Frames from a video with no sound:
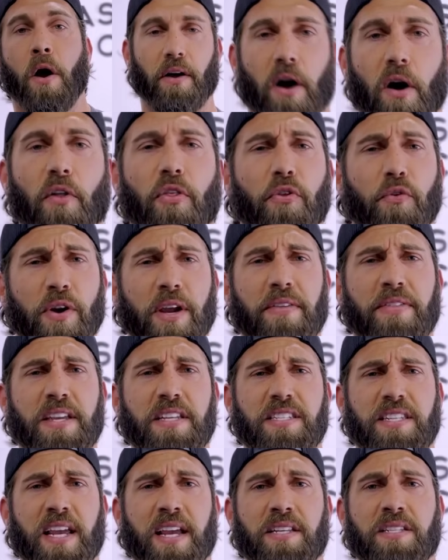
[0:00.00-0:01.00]
All 3 of
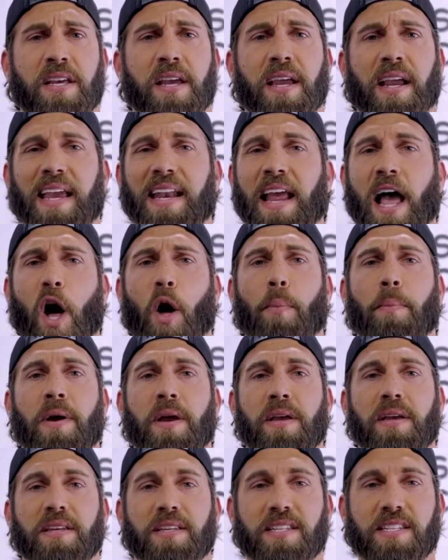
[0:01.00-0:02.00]
these things can help
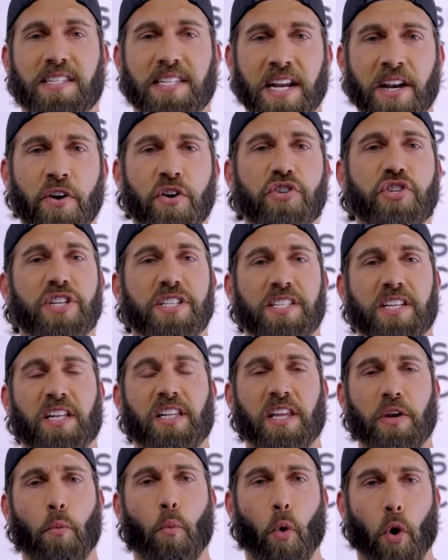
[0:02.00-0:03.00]

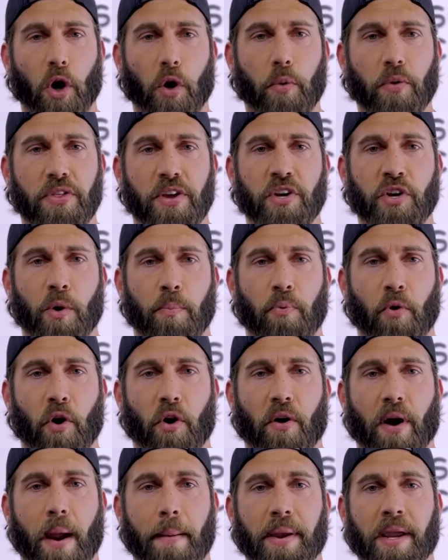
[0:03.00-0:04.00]
synergistically work within your
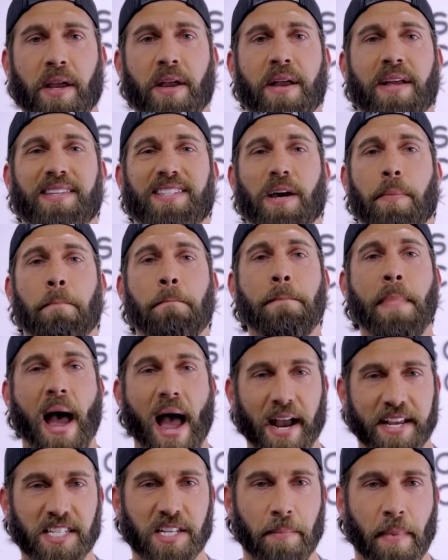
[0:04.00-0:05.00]
programming to
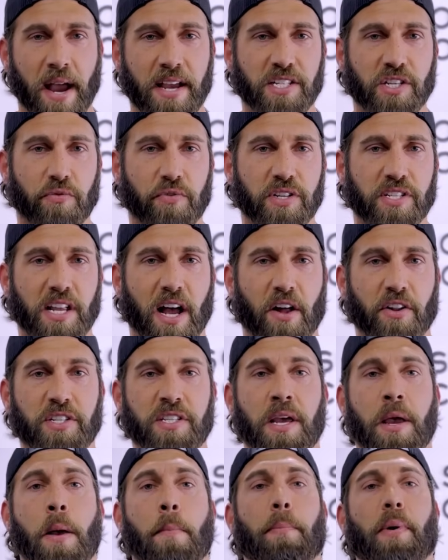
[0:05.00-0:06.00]
maximize the results,
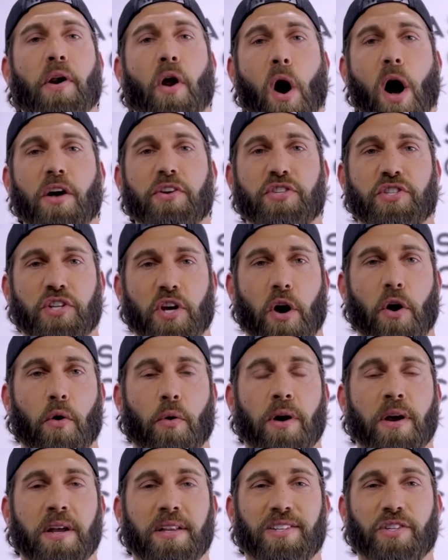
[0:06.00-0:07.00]
but
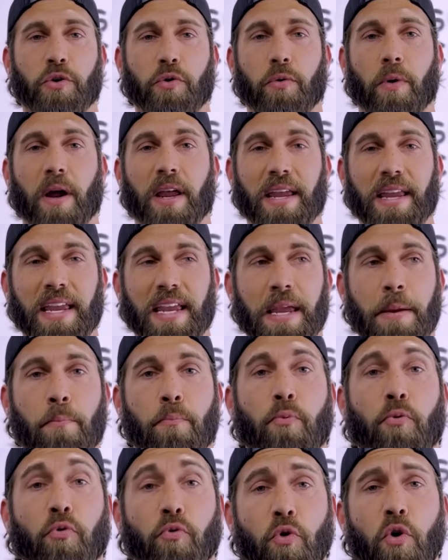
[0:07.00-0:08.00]
also to
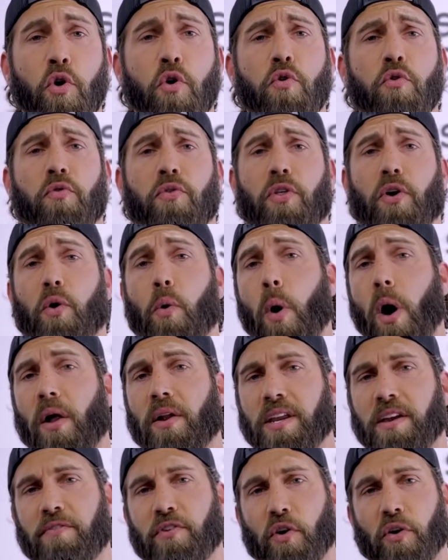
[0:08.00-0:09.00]
improve the
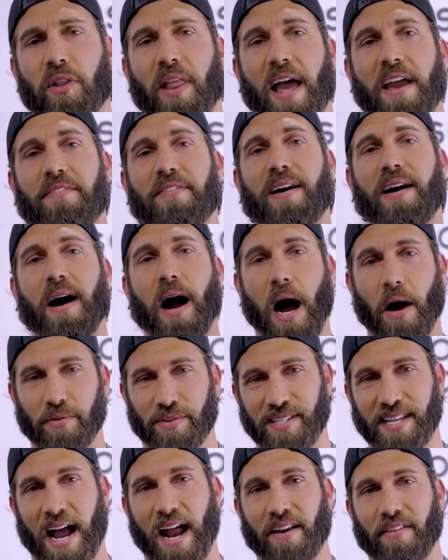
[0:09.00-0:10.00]
quality of your life
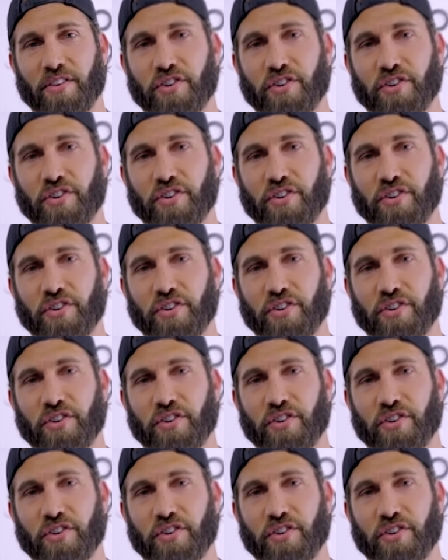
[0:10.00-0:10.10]
outside of the